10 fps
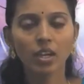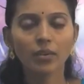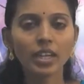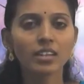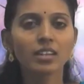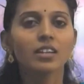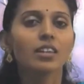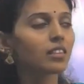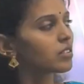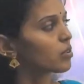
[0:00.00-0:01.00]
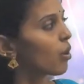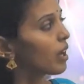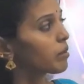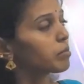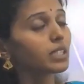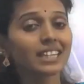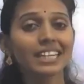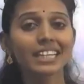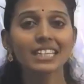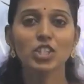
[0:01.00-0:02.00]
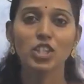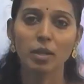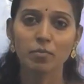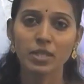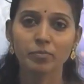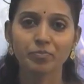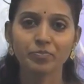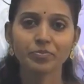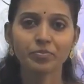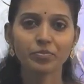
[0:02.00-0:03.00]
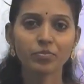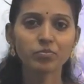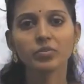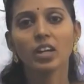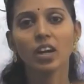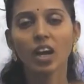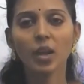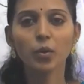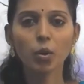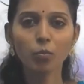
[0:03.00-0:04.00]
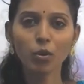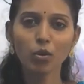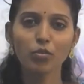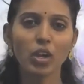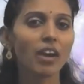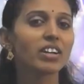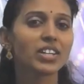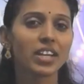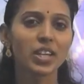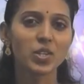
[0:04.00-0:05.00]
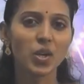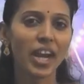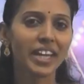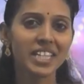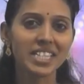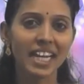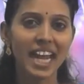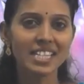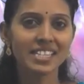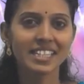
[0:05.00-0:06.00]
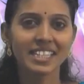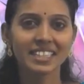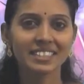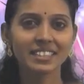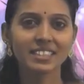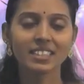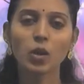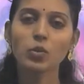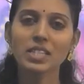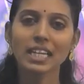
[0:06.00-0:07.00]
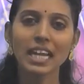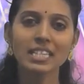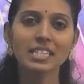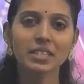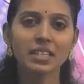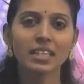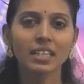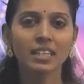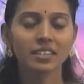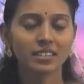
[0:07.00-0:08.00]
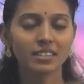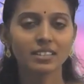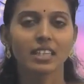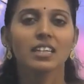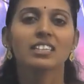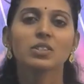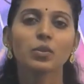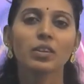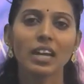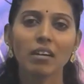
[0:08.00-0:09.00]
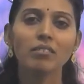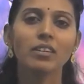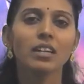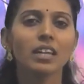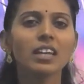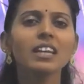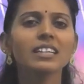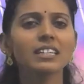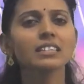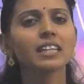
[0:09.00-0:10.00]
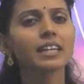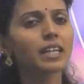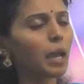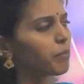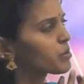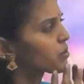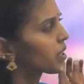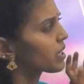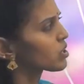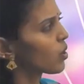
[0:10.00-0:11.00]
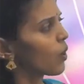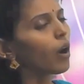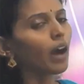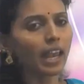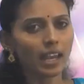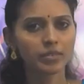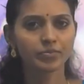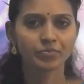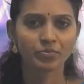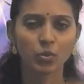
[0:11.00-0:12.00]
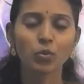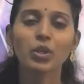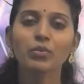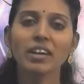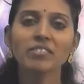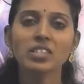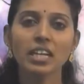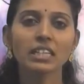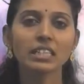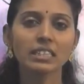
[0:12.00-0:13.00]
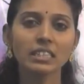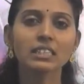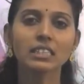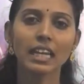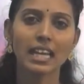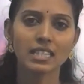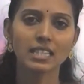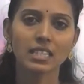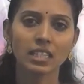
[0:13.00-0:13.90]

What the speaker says: Okay, this is all about the 3D shapes. I hope all of you have enjoyed this class, isn't it? How was the class? So now let us recapitulate all what we have studied in this class.